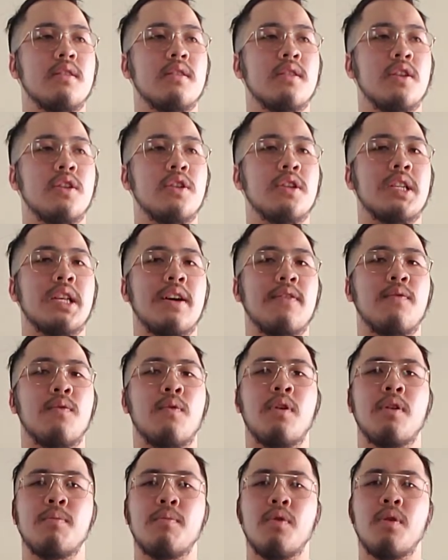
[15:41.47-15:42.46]
To just have
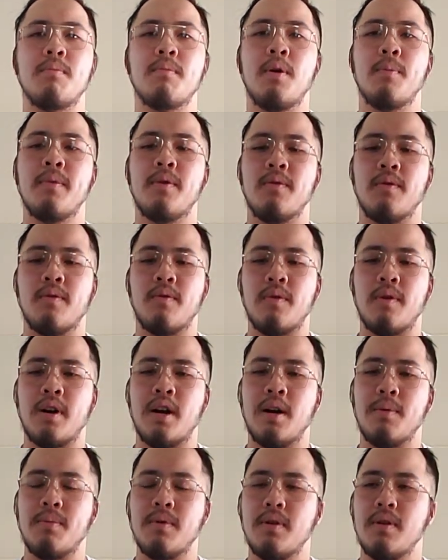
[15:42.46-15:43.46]
one more moment with
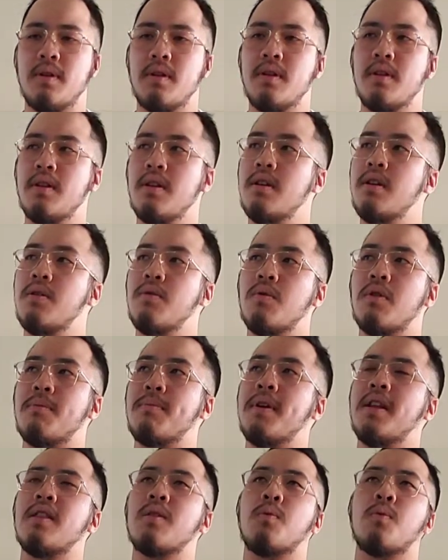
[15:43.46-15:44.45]
Rob would
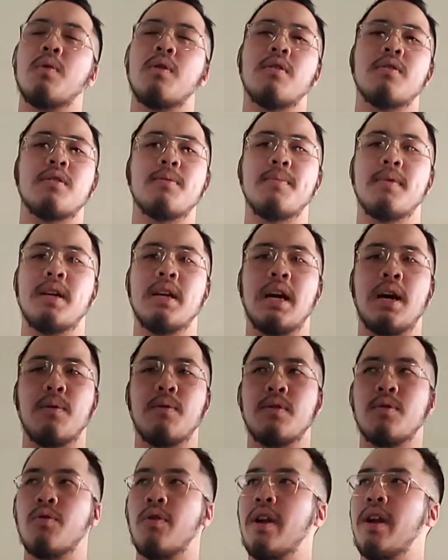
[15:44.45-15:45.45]
mean the world to me. I would
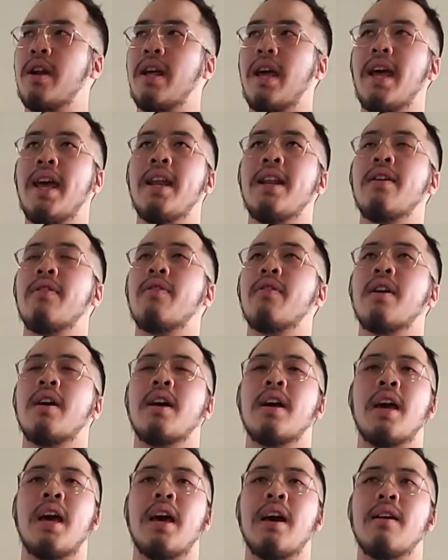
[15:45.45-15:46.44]
trade anything
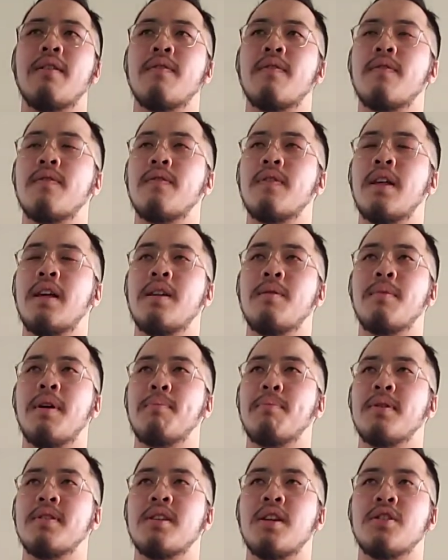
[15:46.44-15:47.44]
I have in my
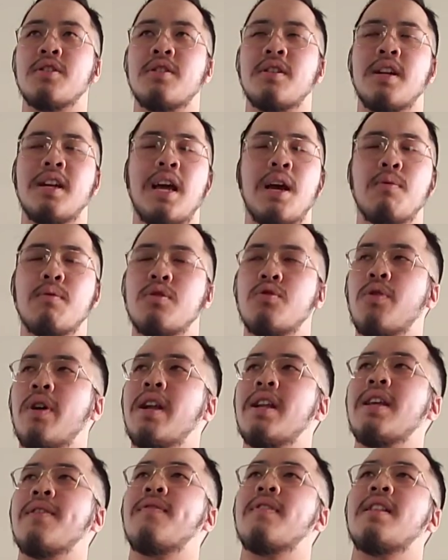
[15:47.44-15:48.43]
possession, and I would trade
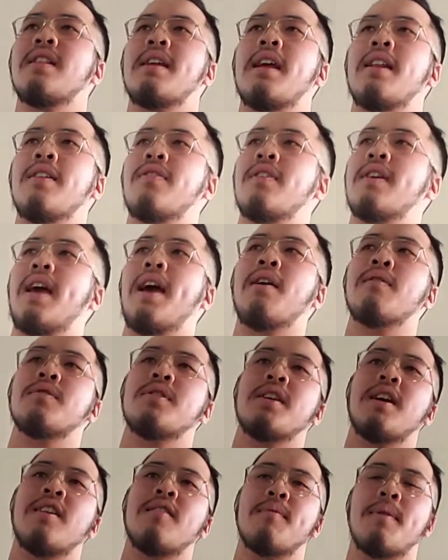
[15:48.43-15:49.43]
even anything
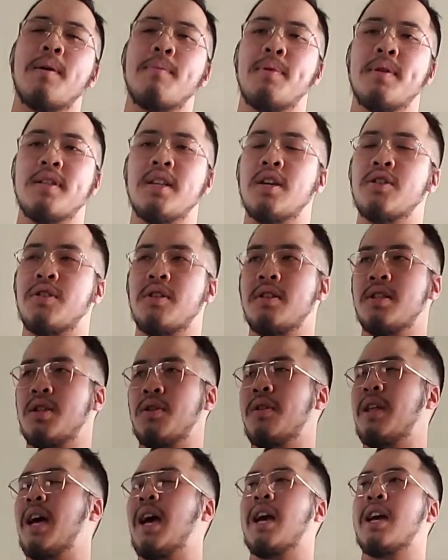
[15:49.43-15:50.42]
outside of my possession so
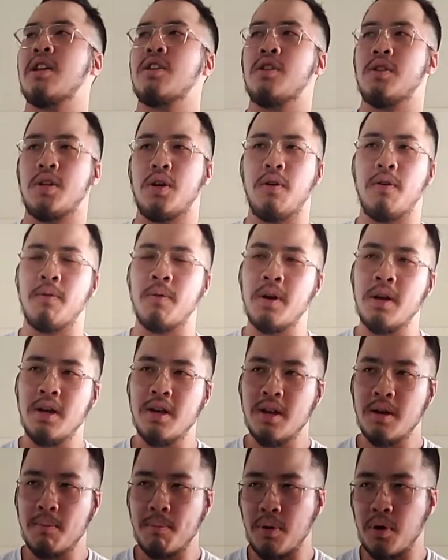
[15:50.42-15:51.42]
that I can just go
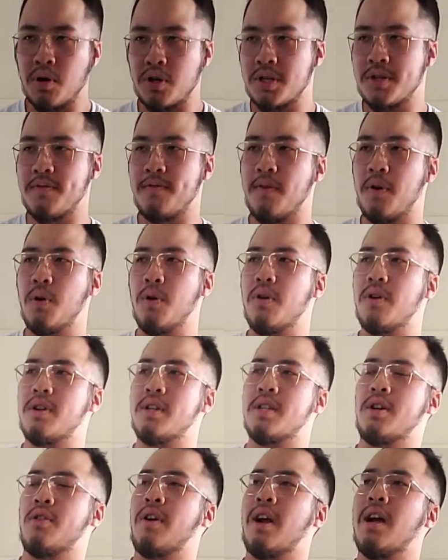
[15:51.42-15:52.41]
push forward to
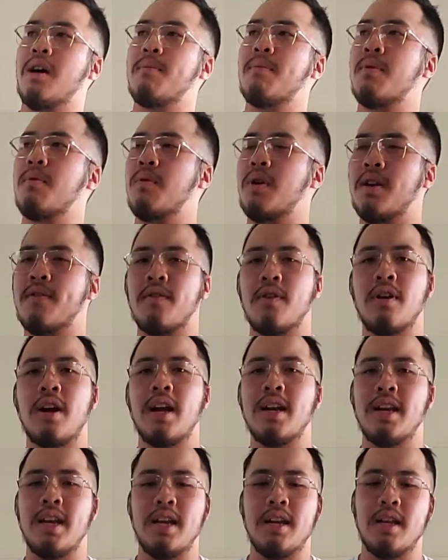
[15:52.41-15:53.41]
grab whatever I
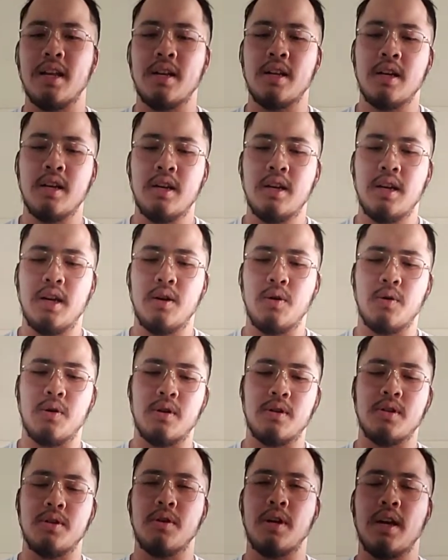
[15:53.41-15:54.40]
needed in order
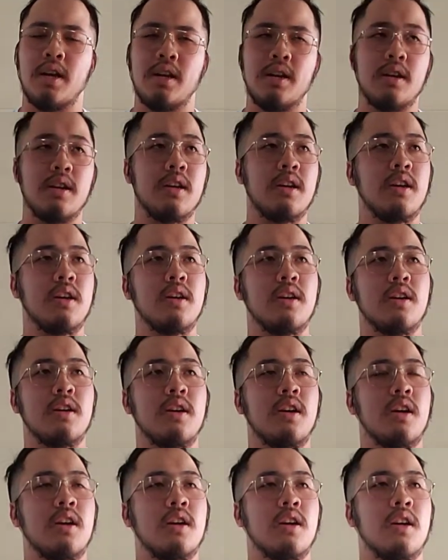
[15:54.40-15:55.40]
to get
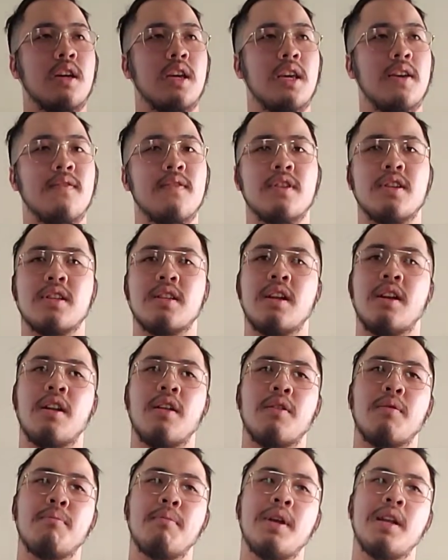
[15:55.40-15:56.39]
even just
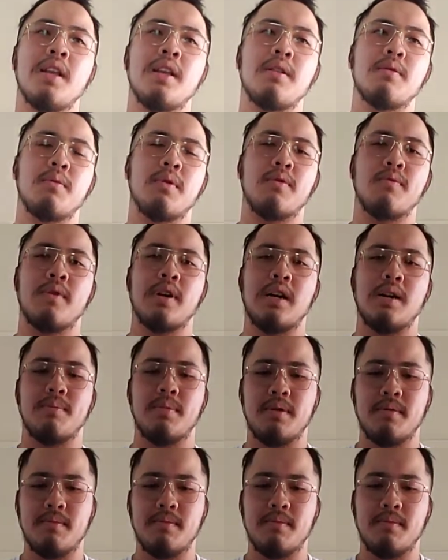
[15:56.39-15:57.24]
another minute with Rob.